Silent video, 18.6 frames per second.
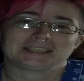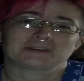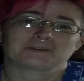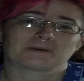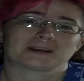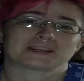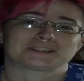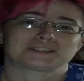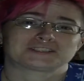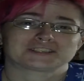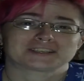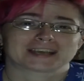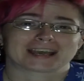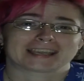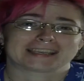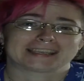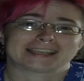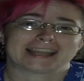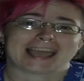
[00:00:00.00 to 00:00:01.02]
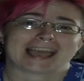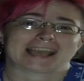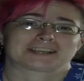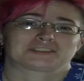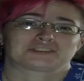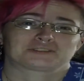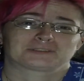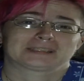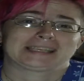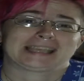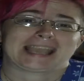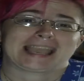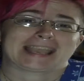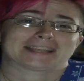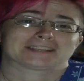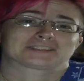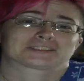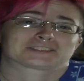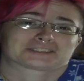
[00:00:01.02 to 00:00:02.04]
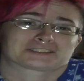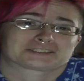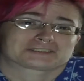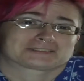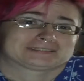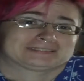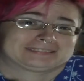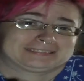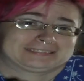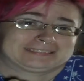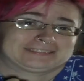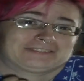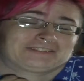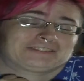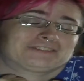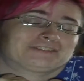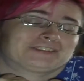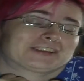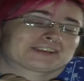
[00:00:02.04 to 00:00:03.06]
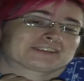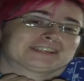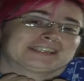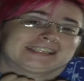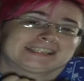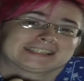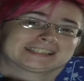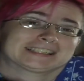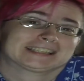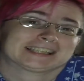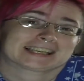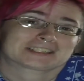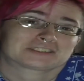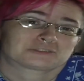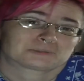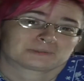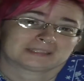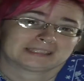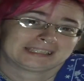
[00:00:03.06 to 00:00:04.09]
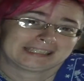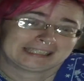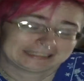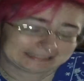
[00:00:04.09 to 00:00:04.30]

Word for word: question I can actually answer fairly intellectually.